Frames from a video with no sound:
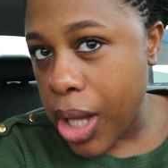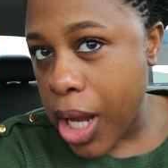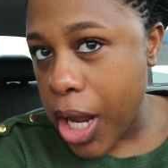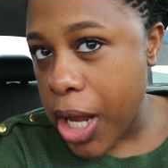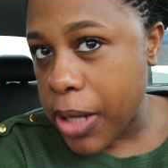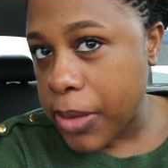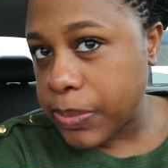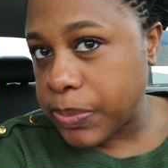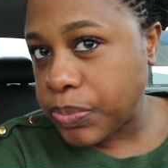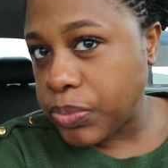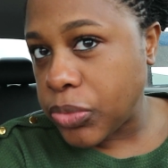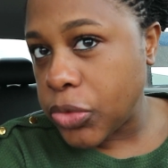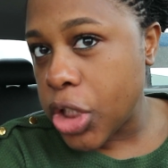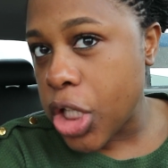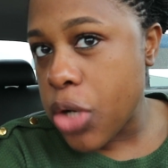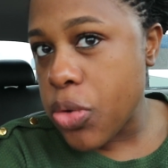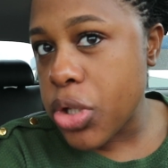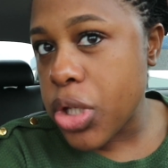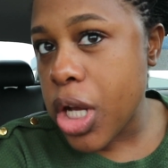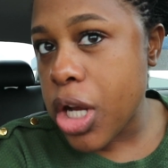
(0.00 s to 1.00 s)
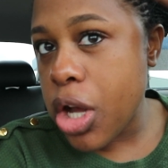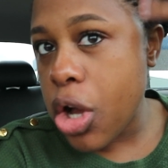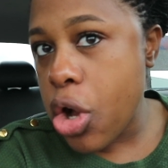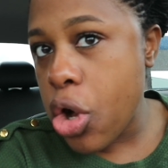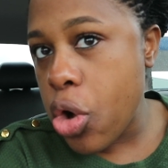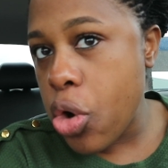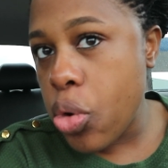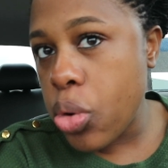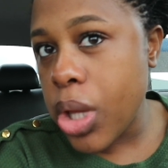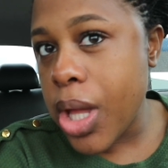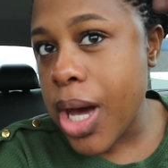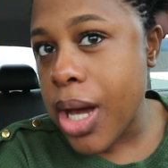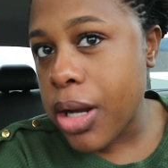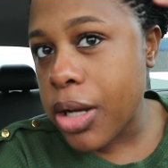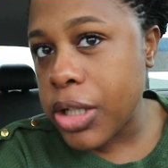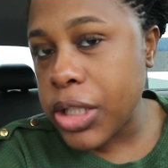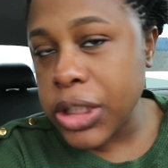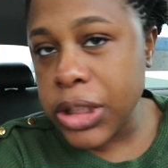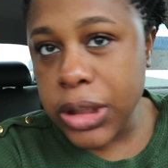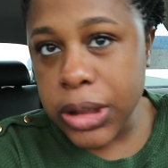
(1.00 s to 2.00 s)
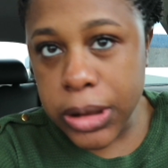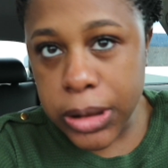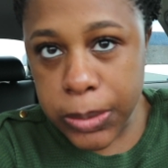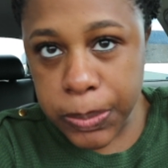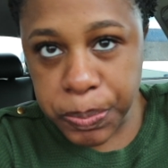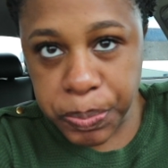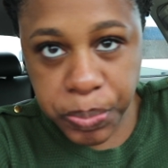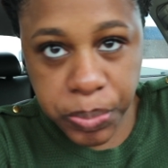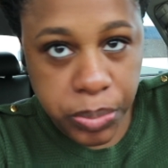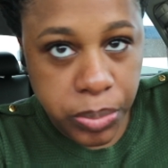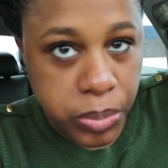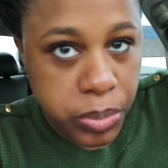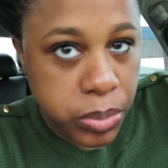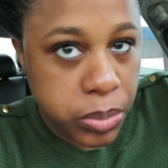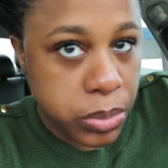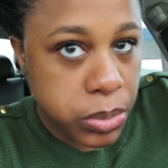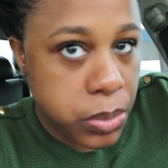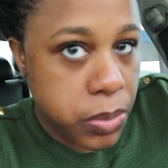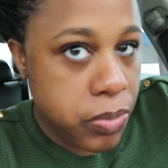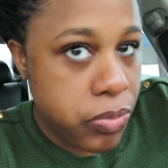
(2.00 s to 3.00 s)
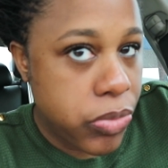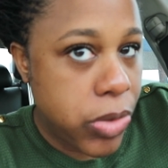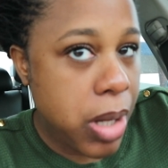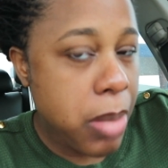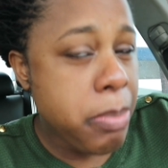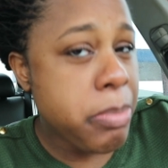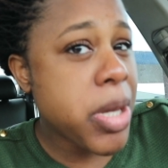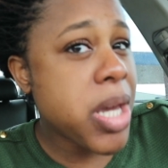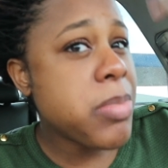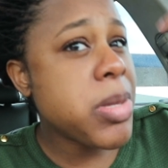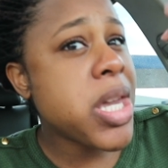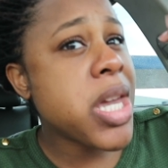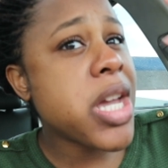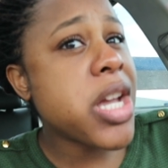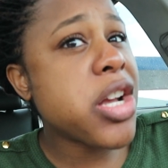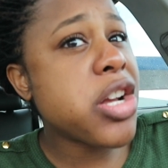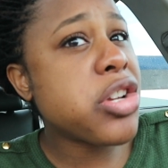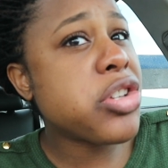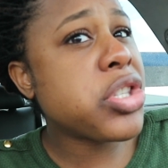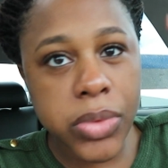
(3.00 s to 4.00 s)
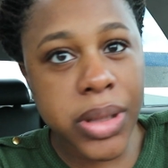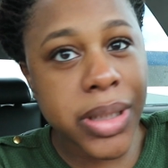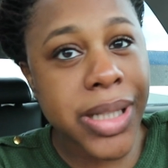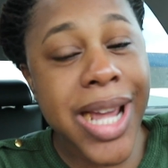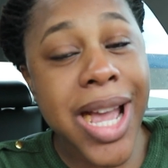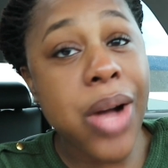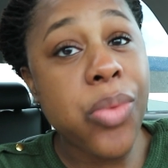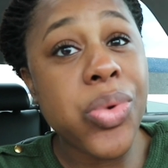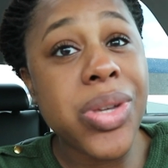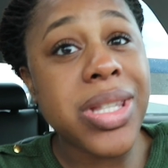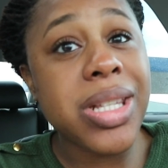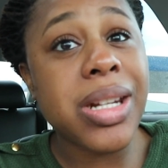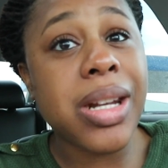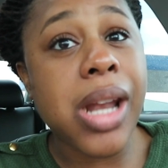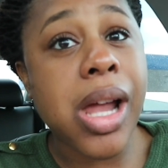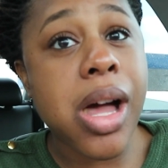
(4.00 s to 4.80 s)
Like, there was like a whole lot of baby hairs that wasn't